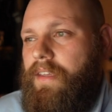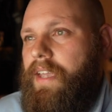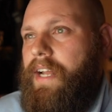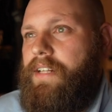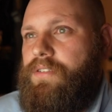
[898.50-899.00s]

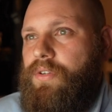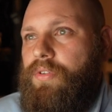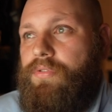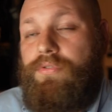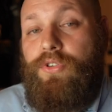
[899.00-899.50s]
And it's
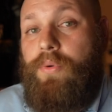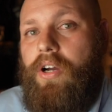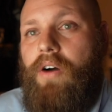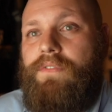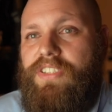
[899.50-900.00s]
through a
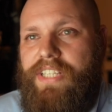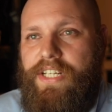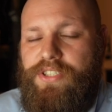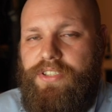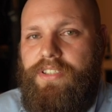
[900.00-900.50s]

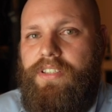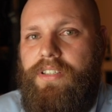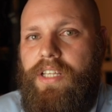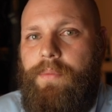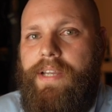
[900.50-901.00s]
conversation
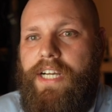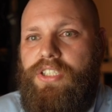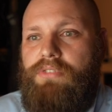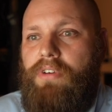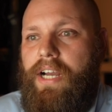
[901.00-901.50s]
that we
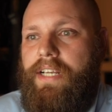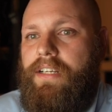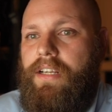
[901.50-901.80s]
actually arrive